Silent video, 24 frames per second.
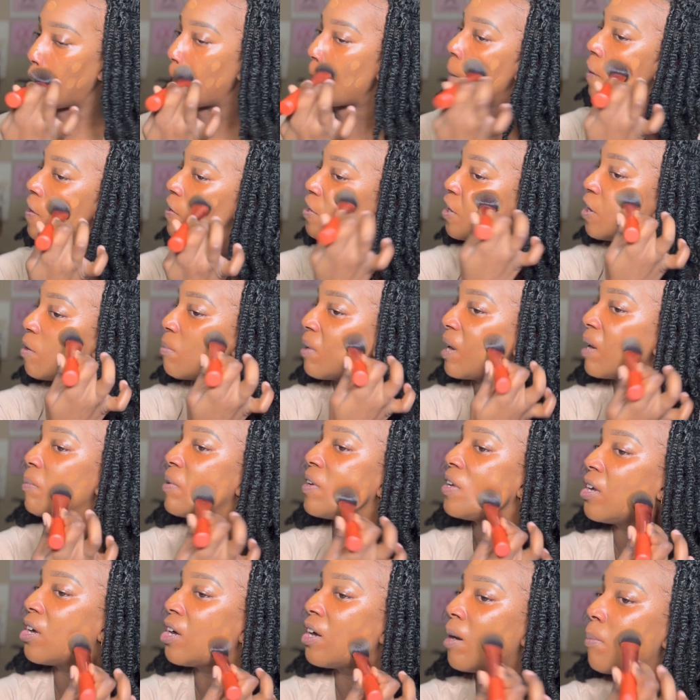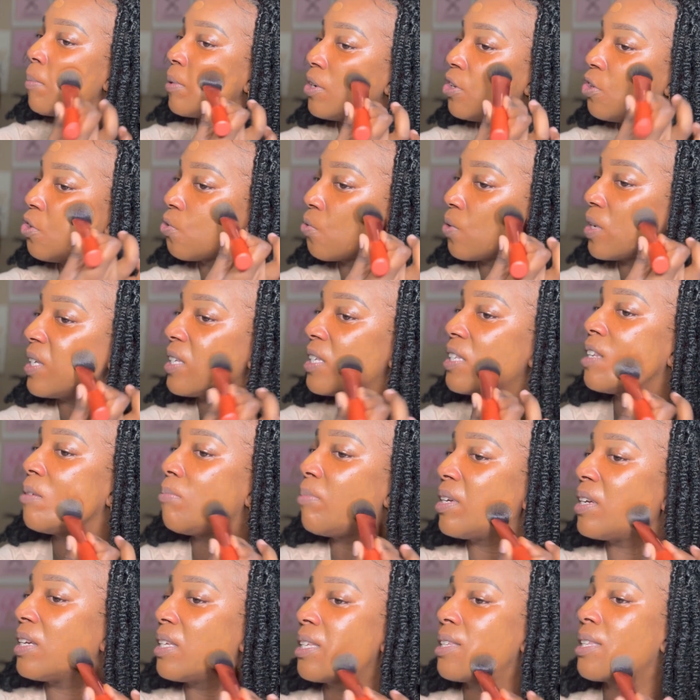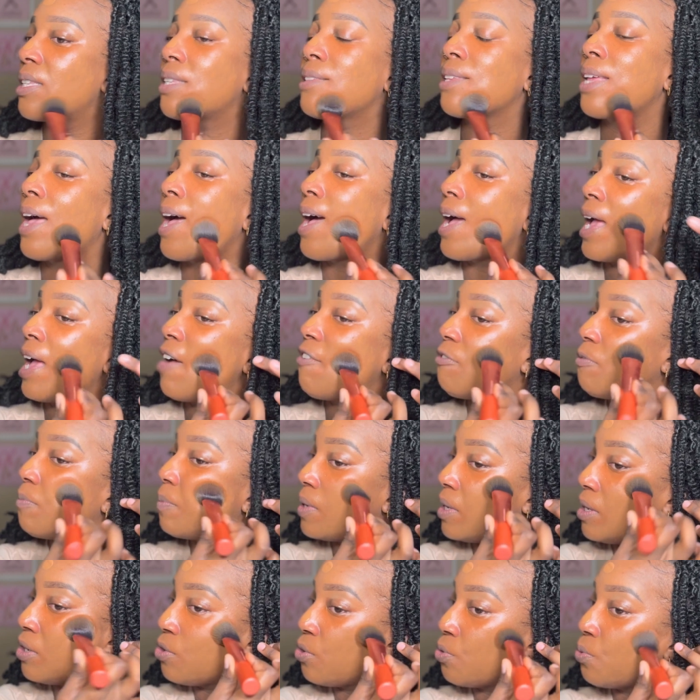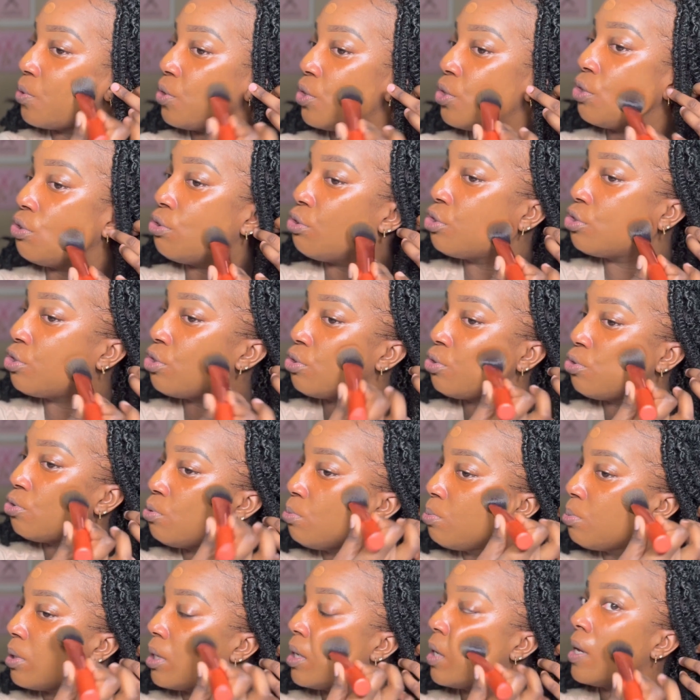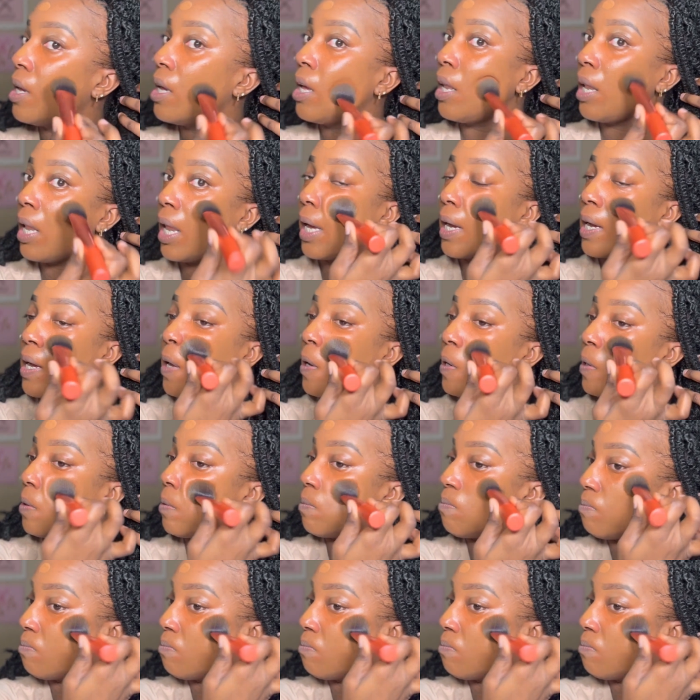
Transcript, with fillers: And don't mind me, y'all, I'm a little rusty because I haven't been doing YouTube like I,